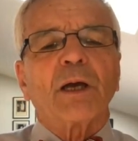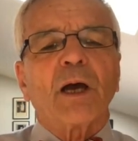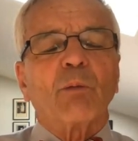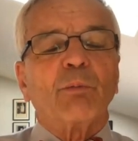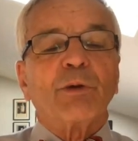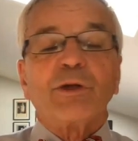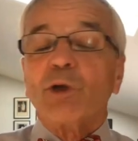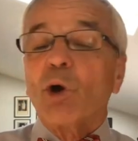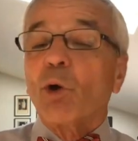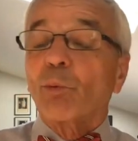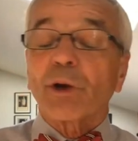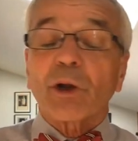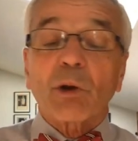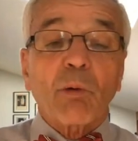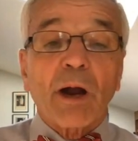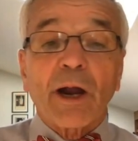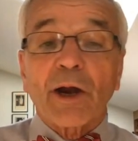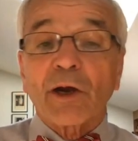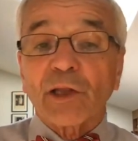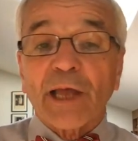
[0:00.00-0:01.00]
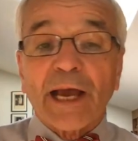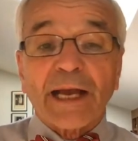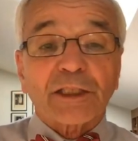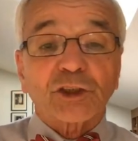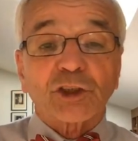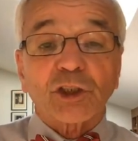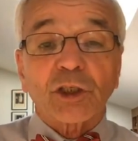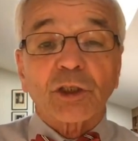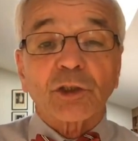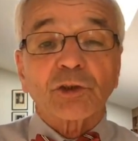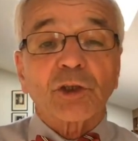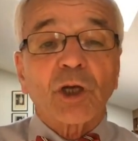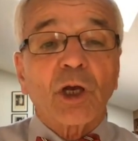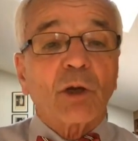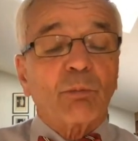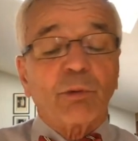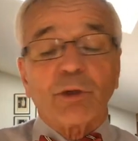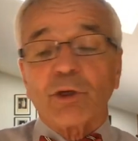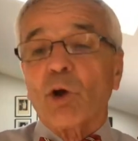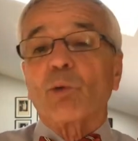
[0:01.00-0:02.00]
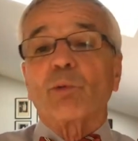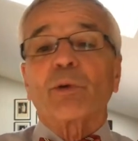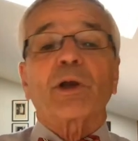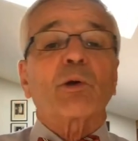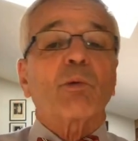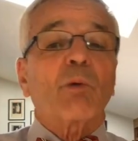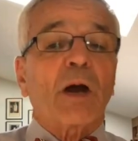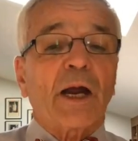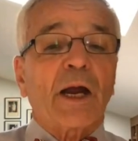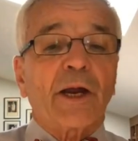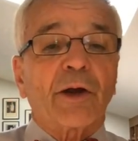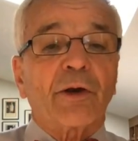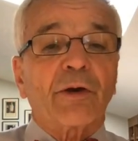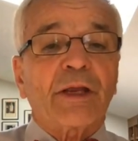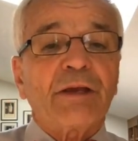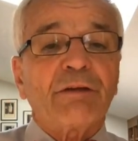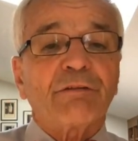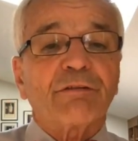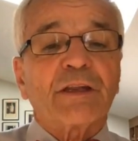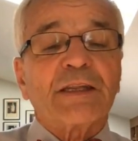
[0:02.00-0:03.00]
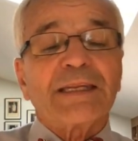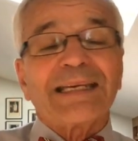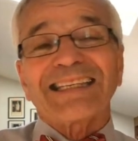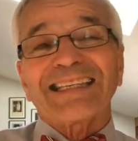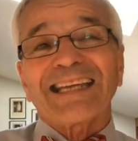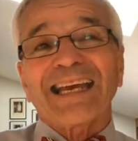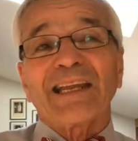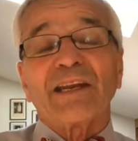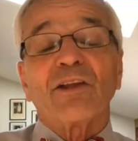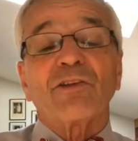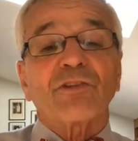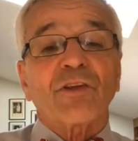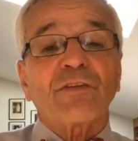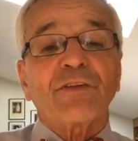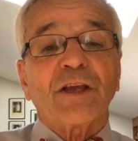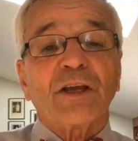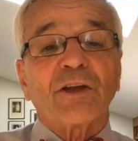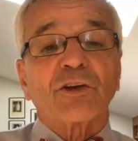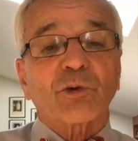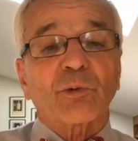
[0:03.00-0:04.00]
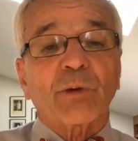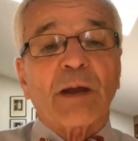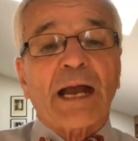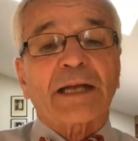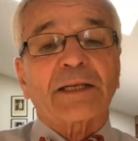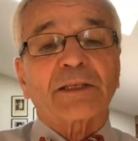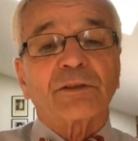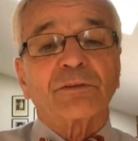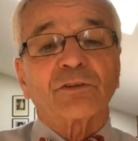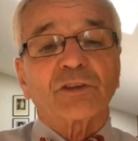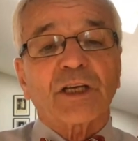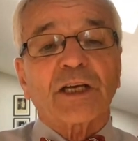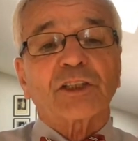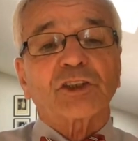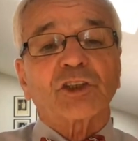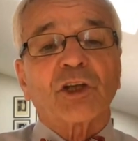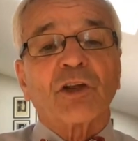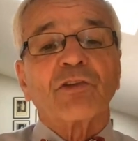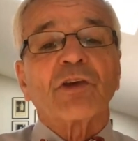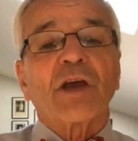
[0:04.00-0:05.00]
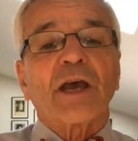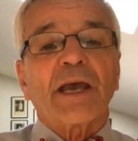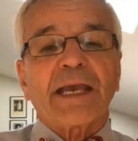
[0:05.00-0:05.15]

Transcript: We don't require lectures. We don't require even the attendance at the interactive sessions,